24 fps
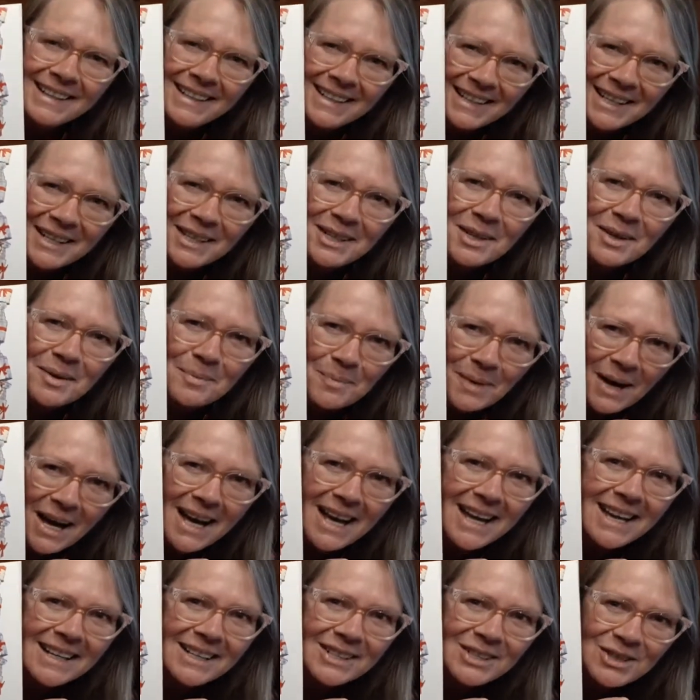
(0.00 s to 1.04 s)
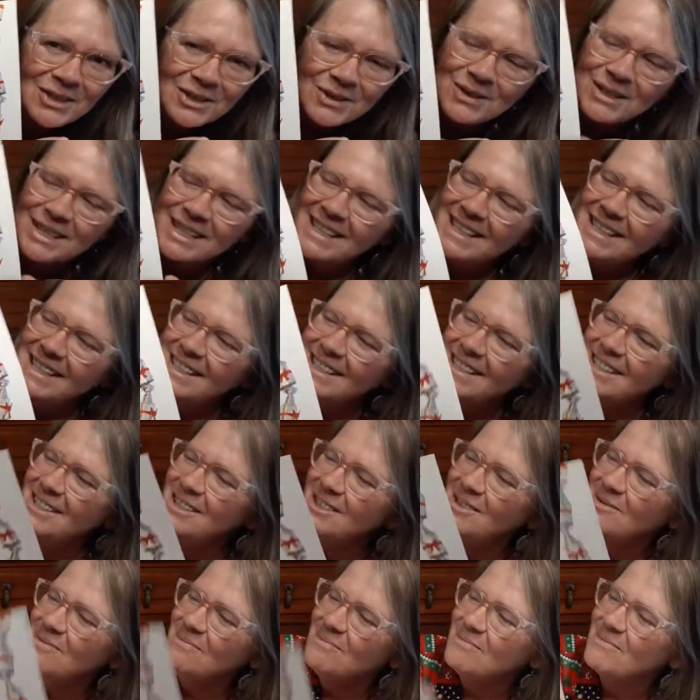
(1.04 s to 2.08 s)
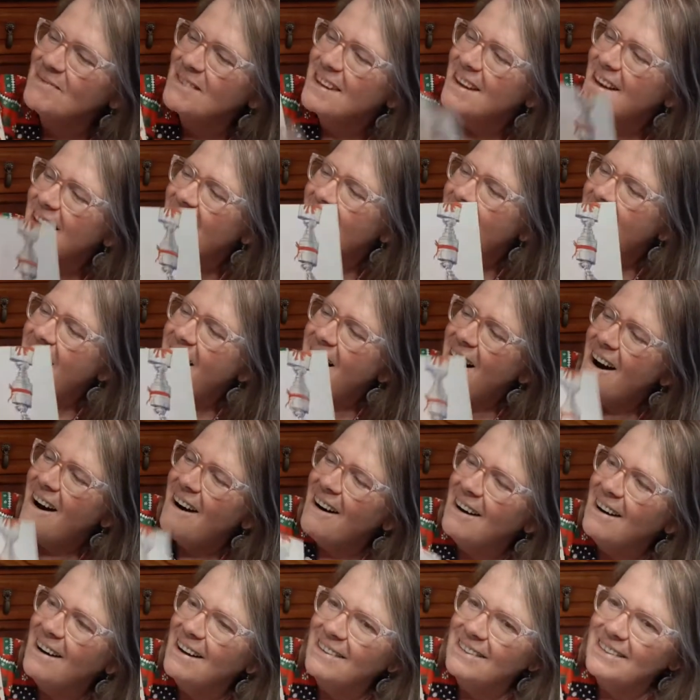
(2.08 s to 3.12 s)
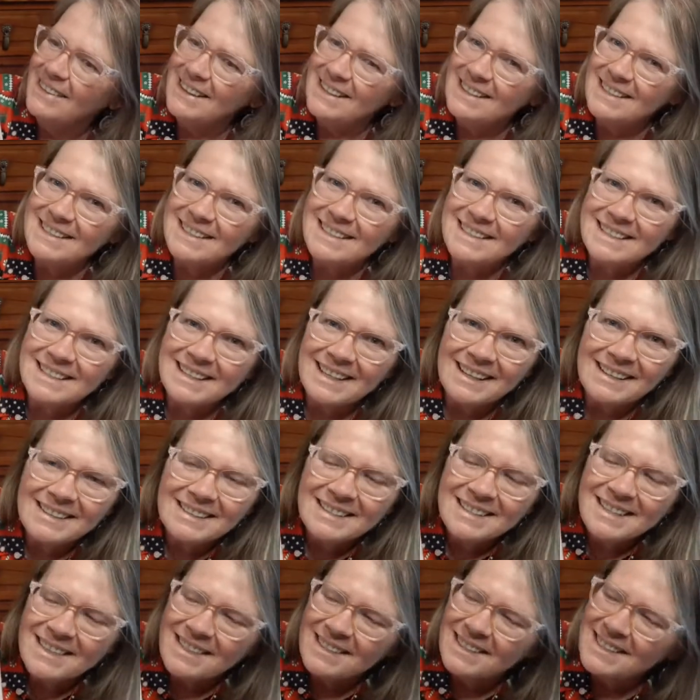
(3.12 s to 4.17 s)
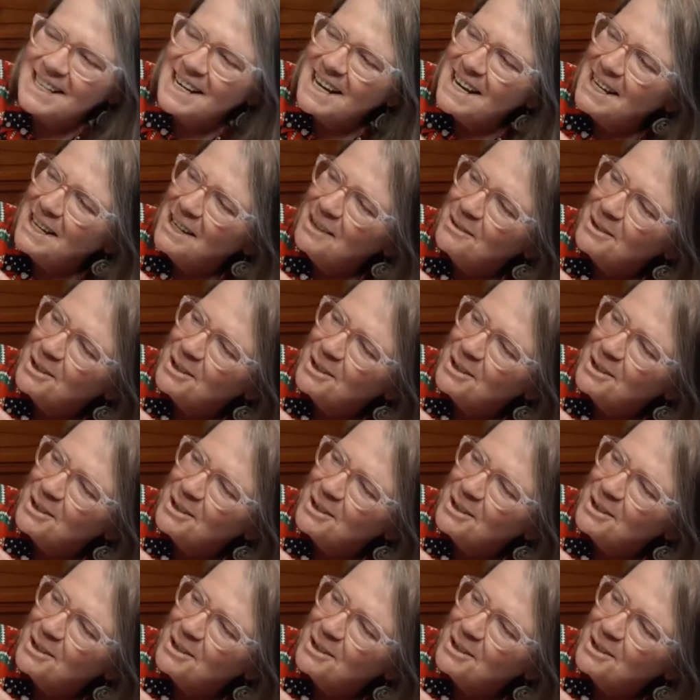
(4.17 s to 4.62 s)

in a pine tree. On the sixth day of